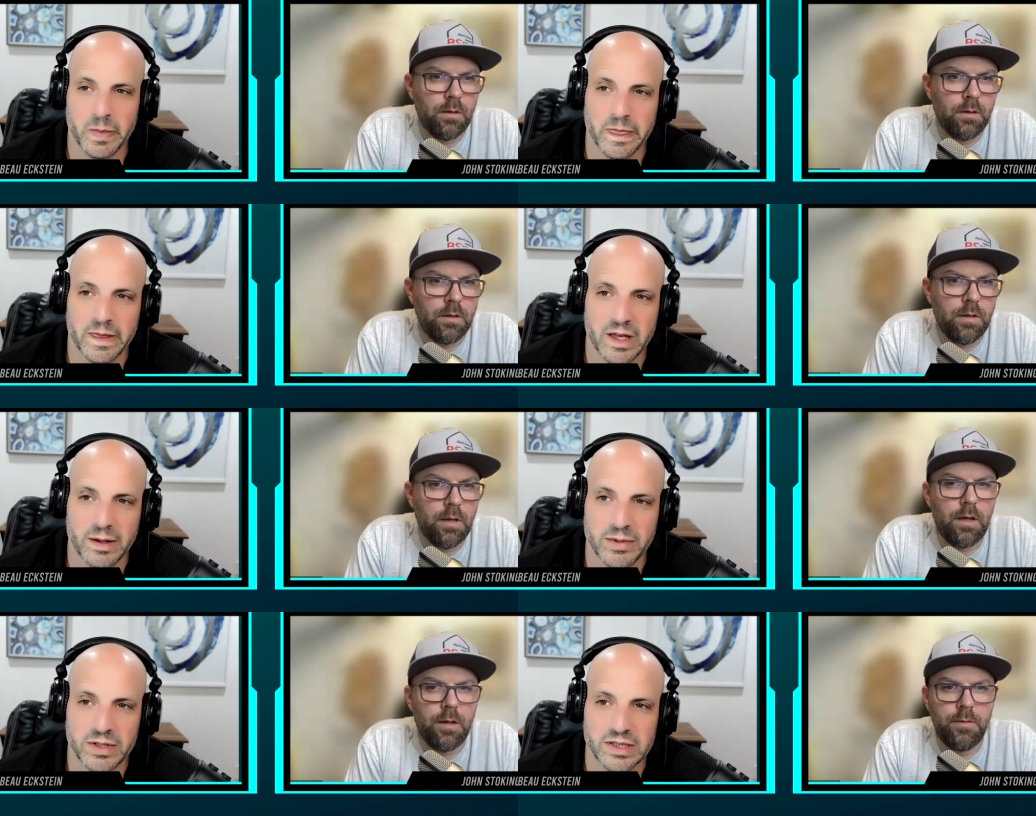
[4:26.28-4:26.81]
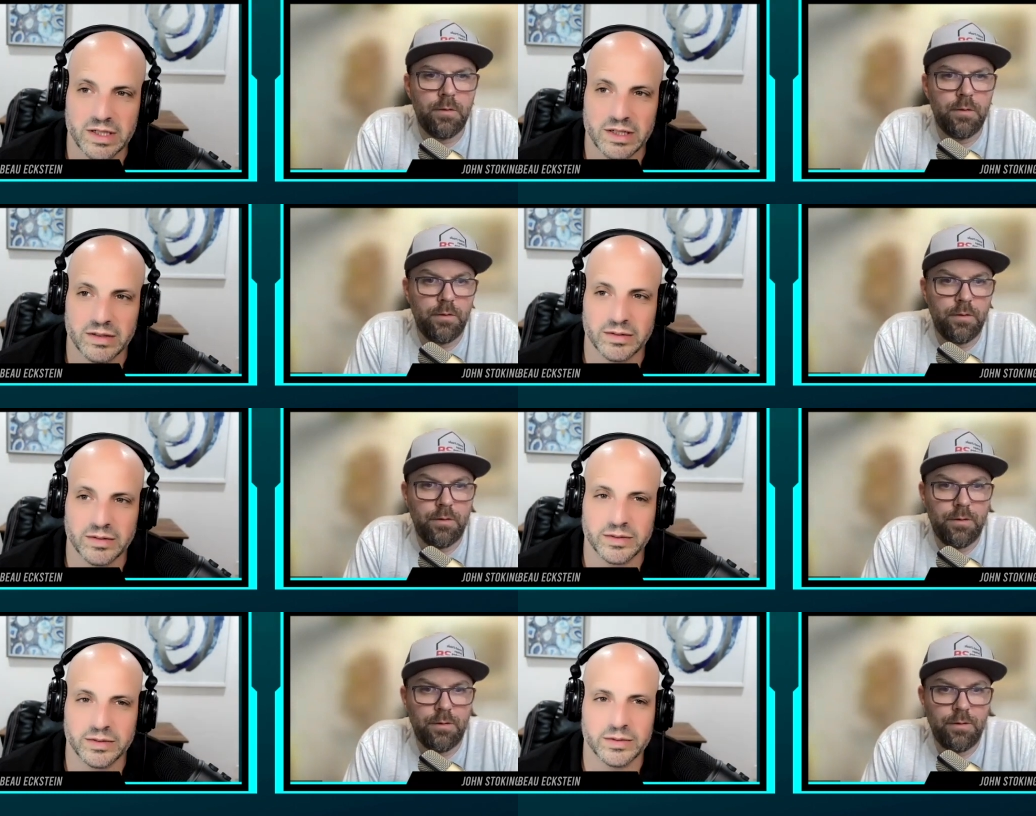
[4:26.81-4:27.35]
Speaker 1: companies? Yeah, it, are,
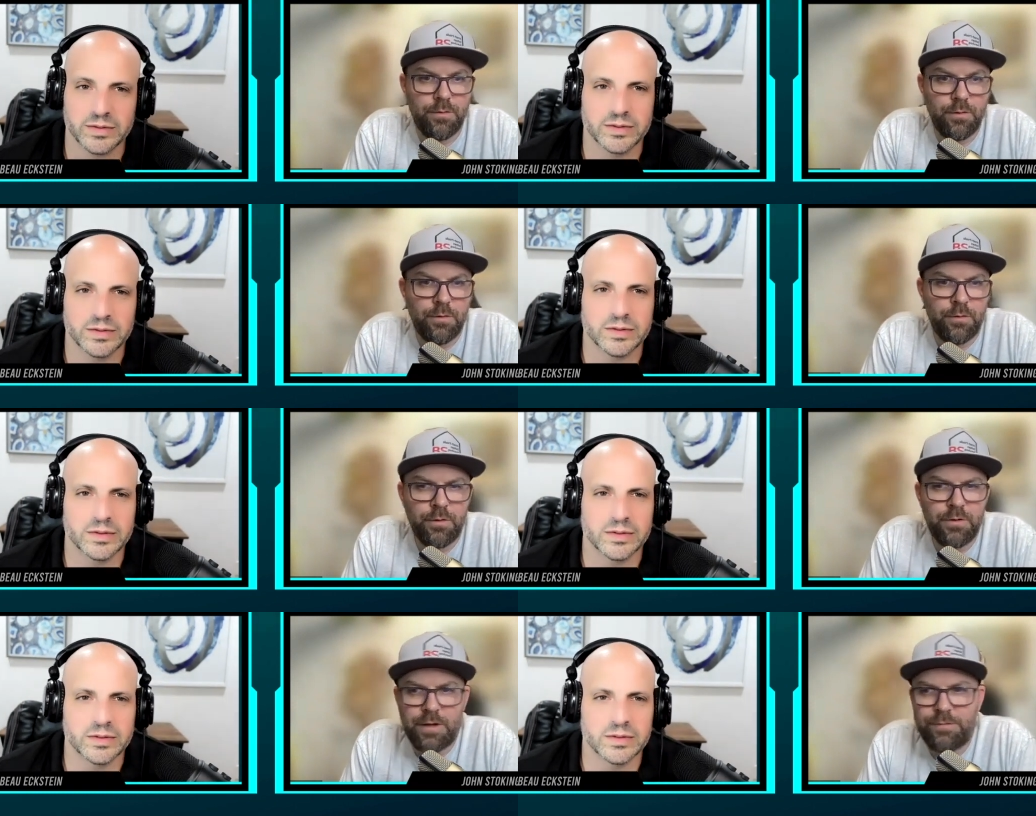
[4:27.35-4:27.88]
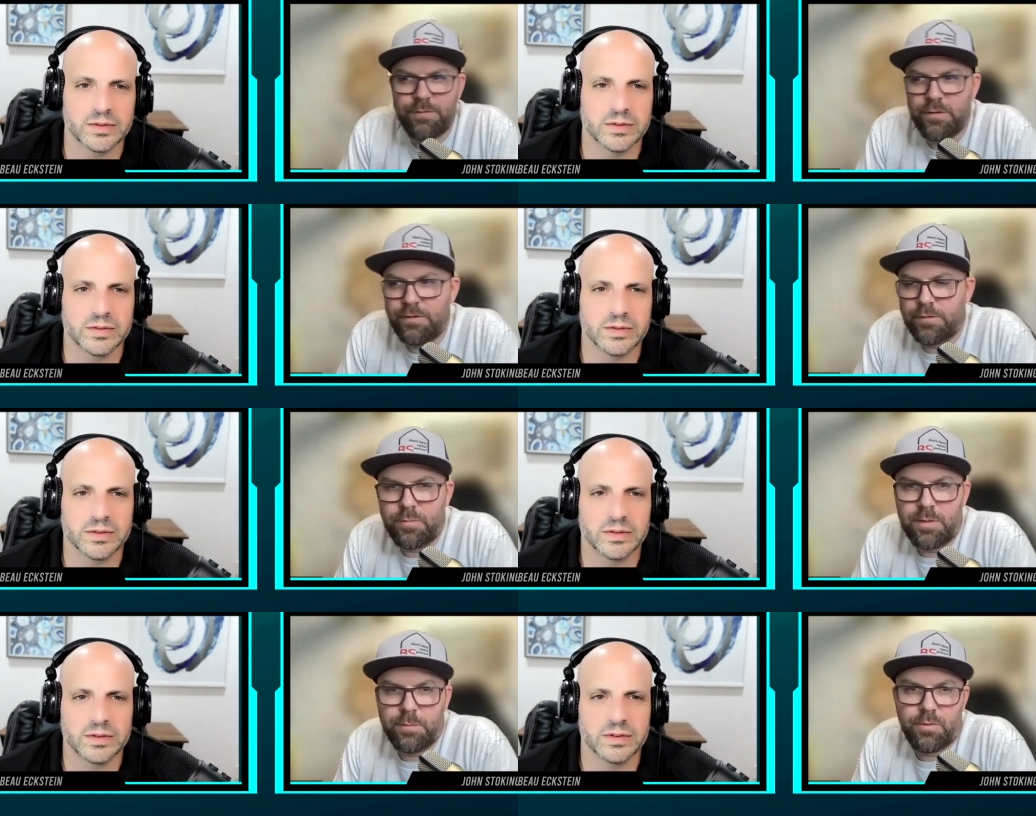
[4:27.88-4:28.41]
there, there are definitely
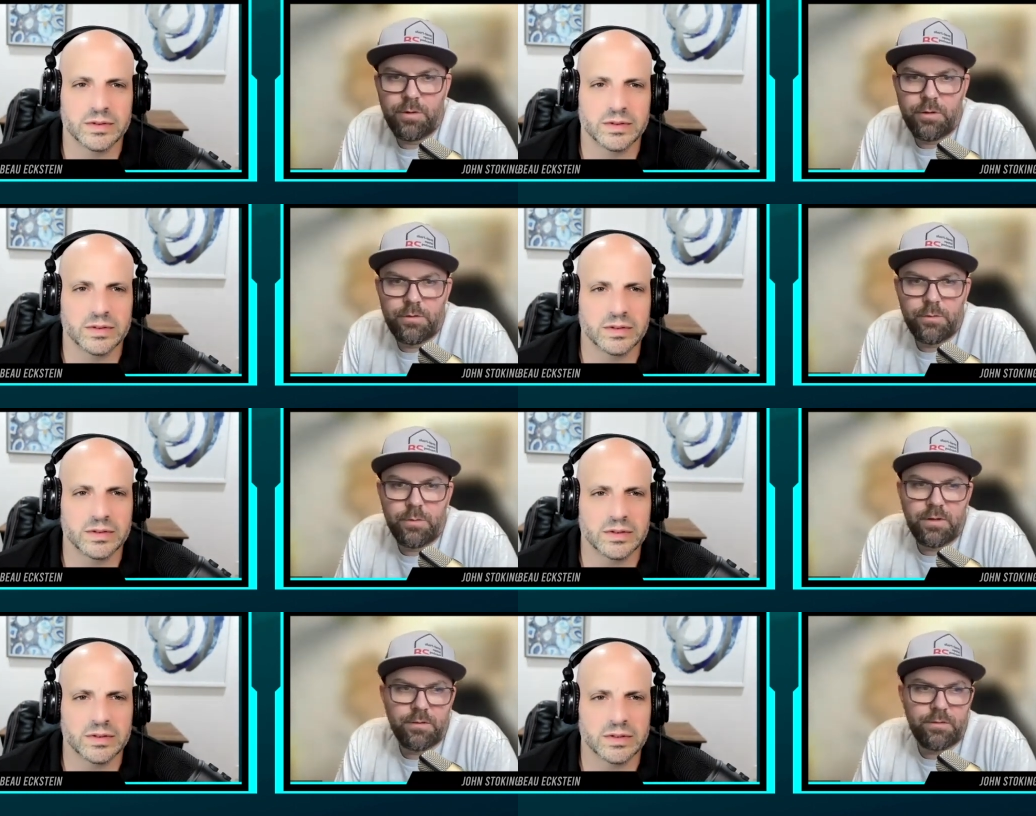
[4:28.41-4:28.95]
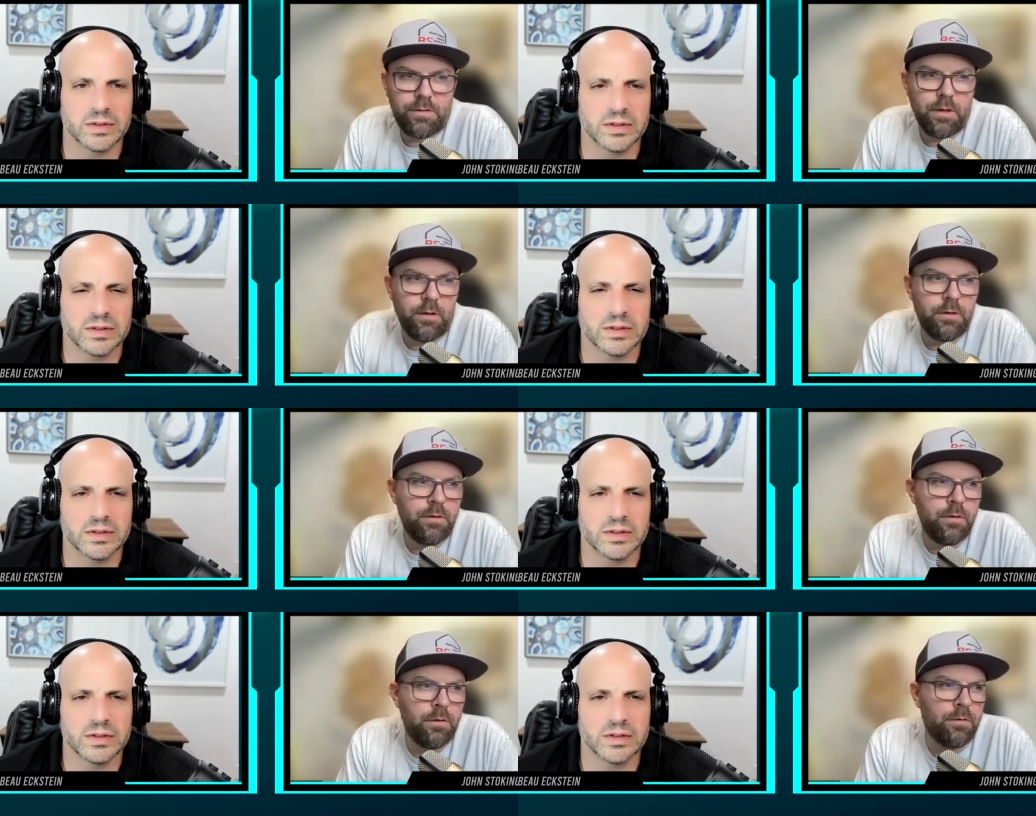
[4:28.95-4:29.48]
some people that are doing it in
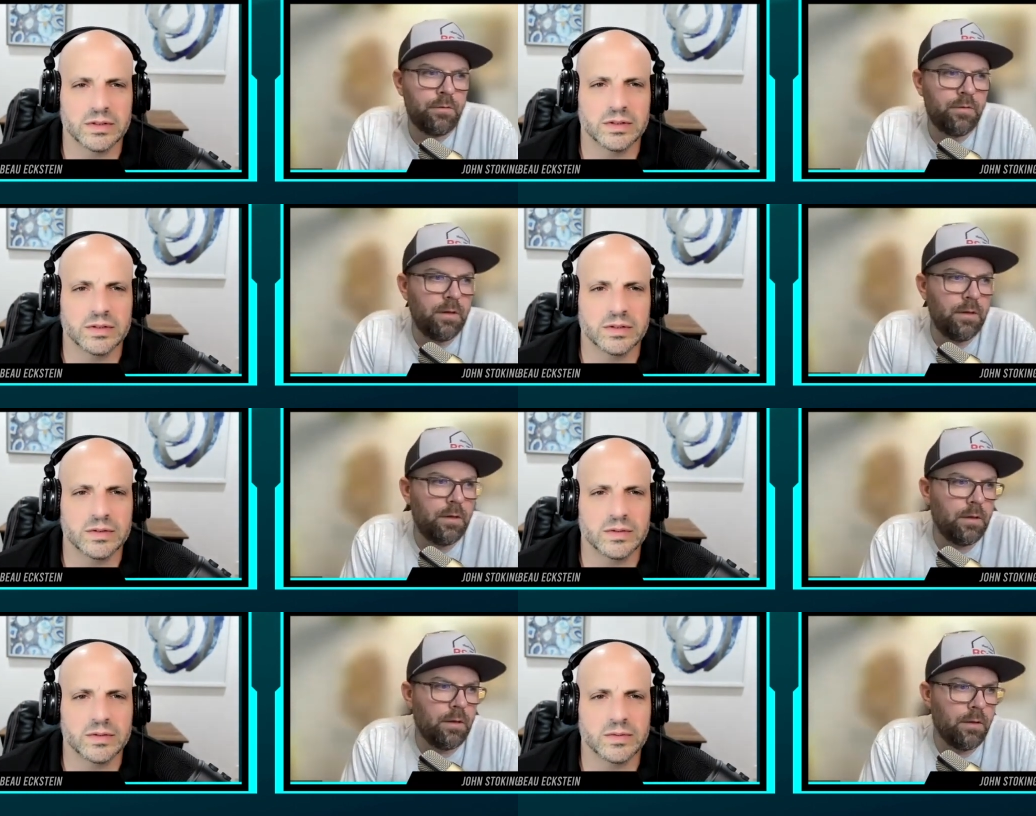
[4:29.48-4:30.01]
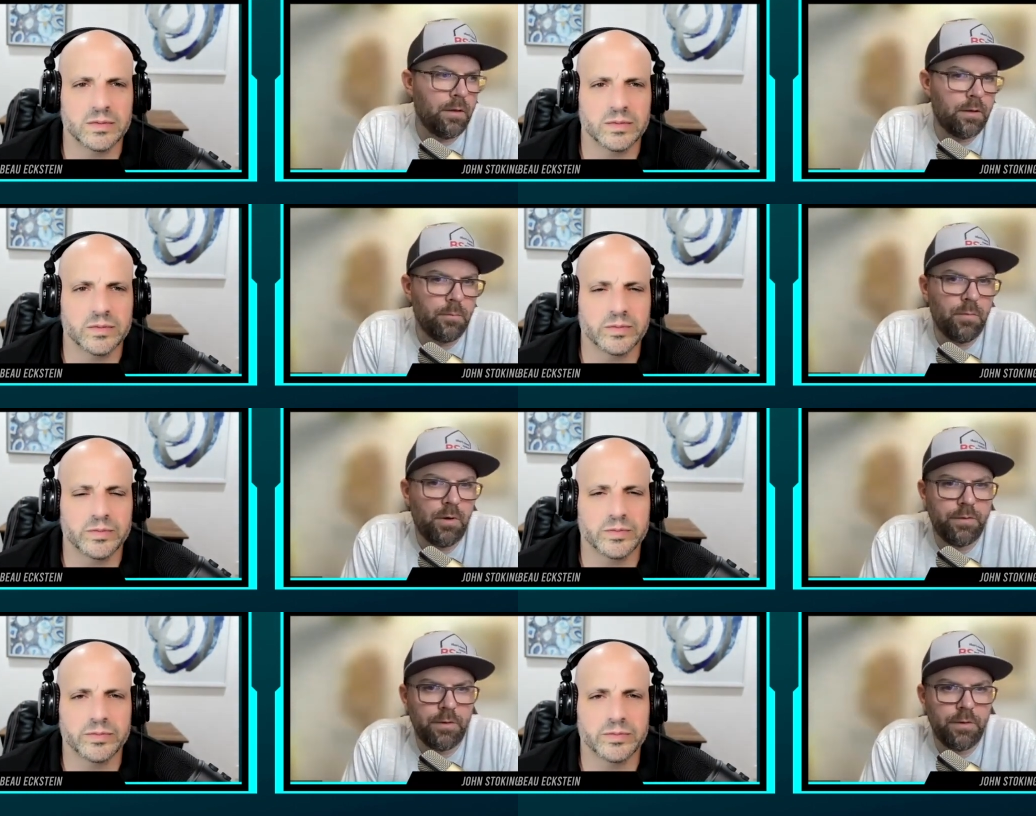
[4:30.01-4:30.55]
scale, and you're seeing like
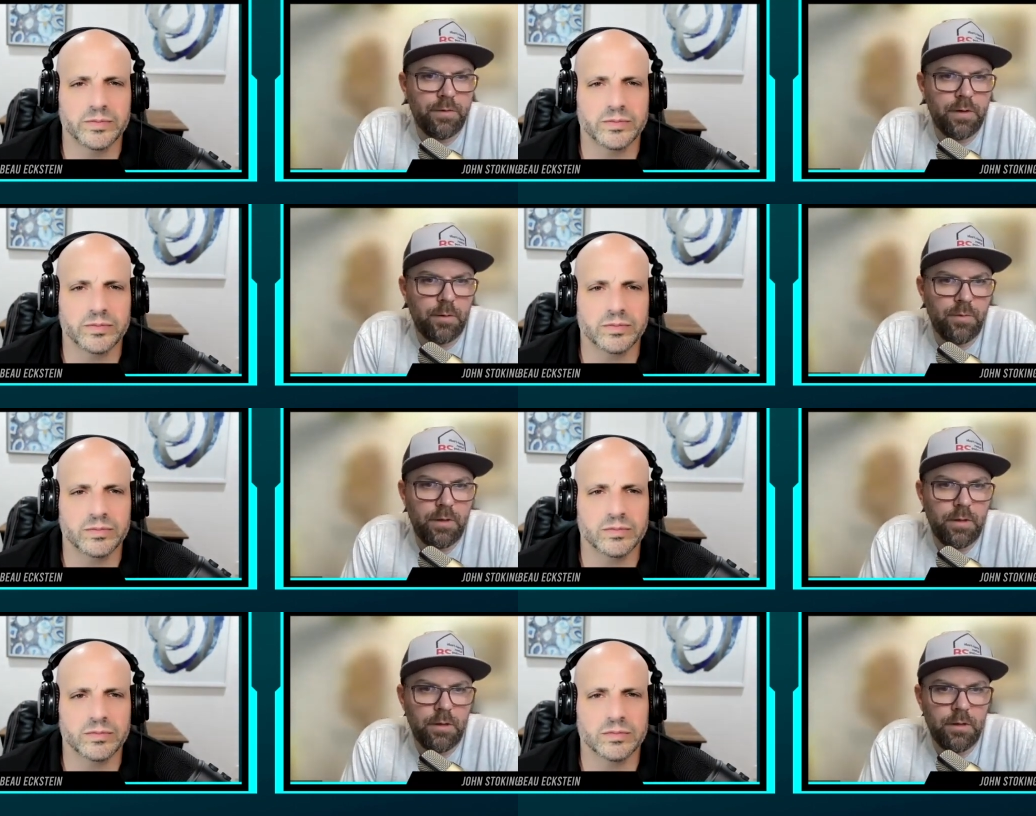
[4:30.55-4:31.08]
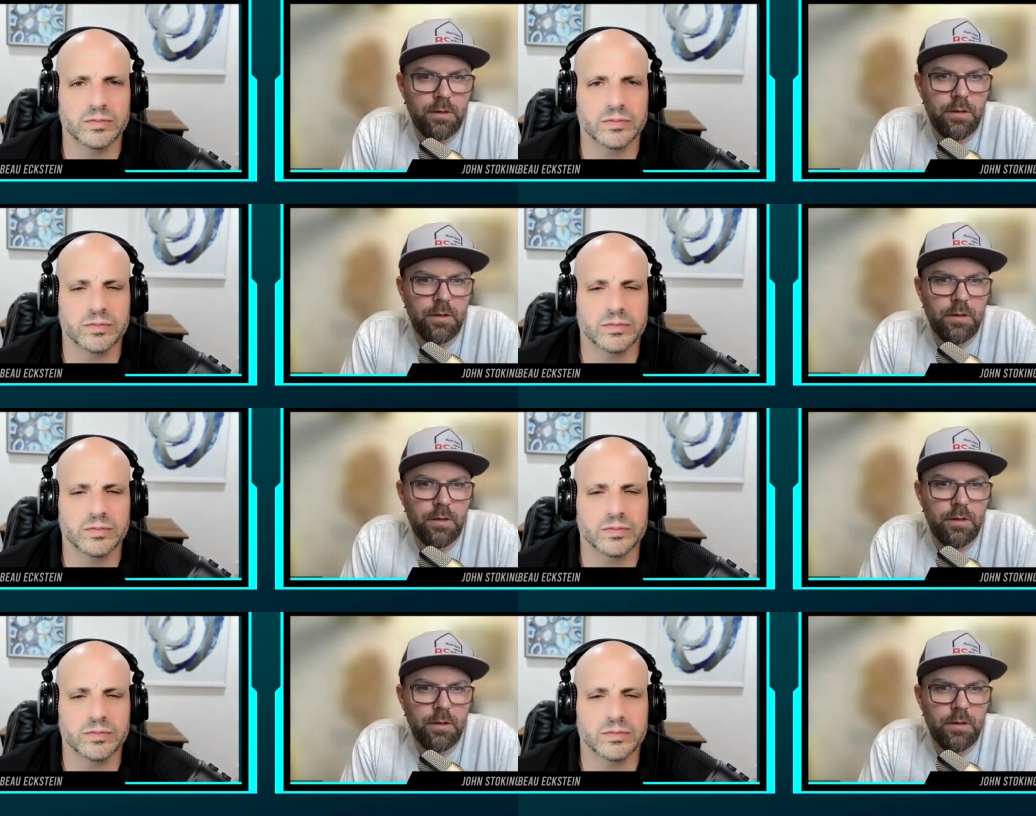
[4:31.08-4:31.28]
multifamily,